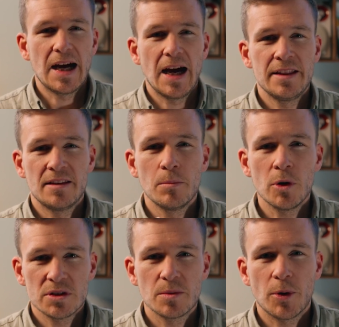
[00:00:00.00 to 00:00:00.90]
And the
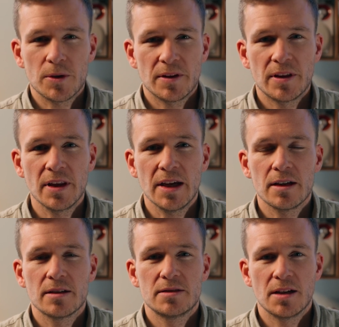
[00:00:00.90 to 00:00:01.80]
most important
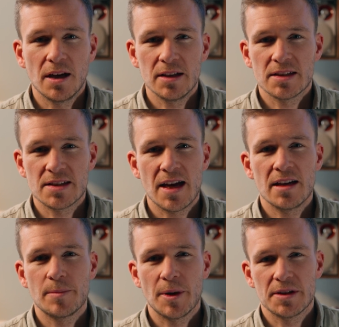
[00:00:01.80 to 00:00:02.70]
thing to
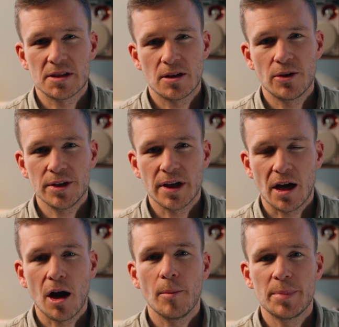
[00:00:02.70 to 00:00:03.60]
understand about this learning
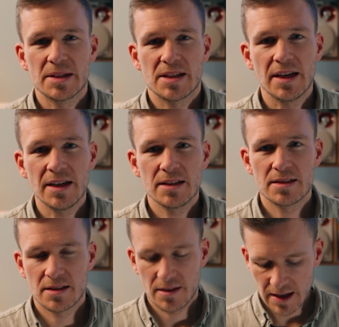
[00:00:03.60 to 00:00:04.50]
compass
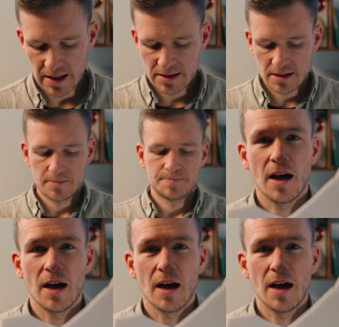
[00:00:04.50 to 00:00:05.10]
is that